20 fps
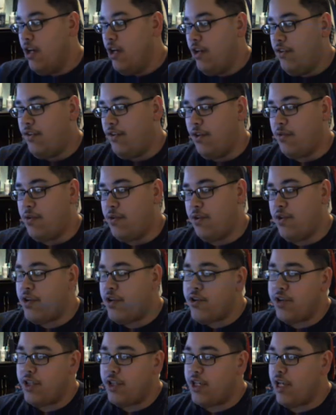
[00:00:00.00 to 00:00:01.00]
So
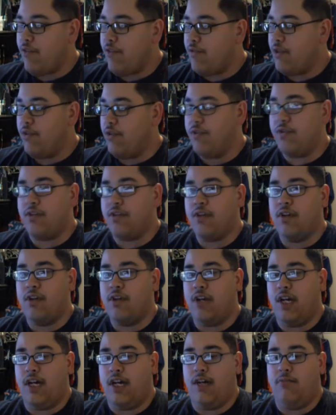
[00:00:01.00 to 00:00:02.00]
traditionally I've used
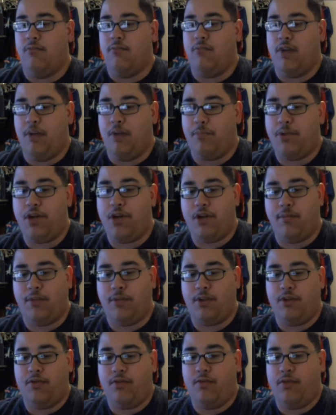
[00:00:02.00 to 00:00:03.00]
a pure
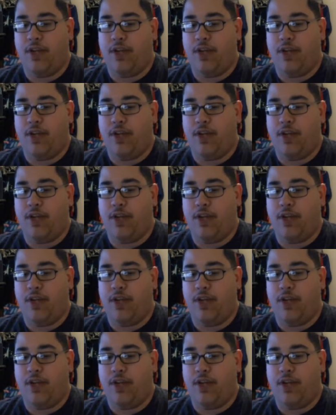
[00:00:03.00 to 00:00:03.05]
blue,